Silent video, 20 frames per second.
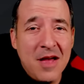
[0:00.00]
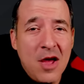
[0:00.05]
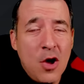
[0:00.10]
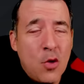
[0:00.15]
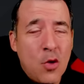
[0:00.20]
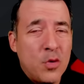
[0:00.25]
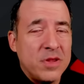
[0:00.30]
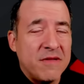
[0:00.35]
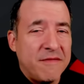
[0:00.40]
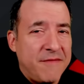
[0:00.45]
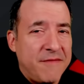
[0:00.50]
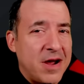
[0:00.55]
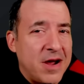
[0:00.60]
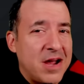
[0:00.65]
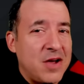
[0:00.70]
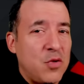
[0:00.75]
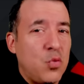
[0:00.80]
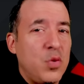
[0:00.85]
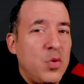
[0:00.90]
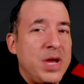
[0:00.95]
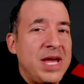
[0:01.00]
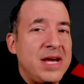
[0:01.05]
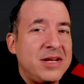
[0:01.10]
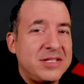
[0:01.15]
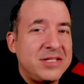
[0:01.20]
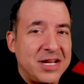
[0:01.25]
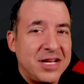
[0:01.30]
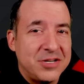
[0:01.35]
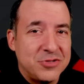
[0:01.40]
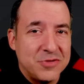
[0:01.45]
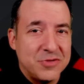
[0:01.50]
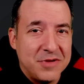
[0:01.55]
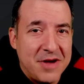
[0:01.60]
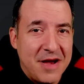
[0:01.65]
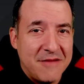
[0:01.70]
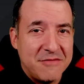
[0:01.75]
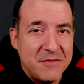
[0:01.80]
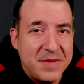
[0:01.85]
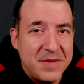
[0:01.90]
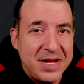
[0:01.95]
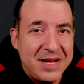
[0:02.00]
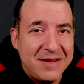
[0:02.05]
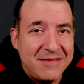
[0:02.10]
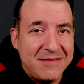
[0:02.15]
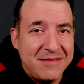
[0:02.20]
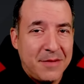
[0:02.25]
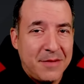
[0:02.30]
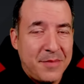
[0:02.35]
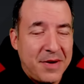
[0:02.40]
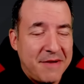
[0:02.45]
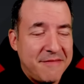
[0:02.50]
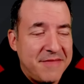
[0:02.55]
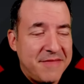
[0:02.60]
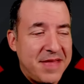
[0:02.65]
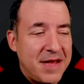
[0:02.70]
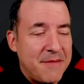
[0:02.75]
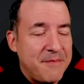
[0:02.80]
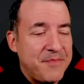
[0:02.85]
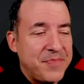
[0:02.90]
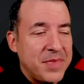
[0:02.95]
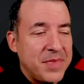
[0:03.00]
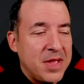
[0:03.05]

with a very weak central government above them.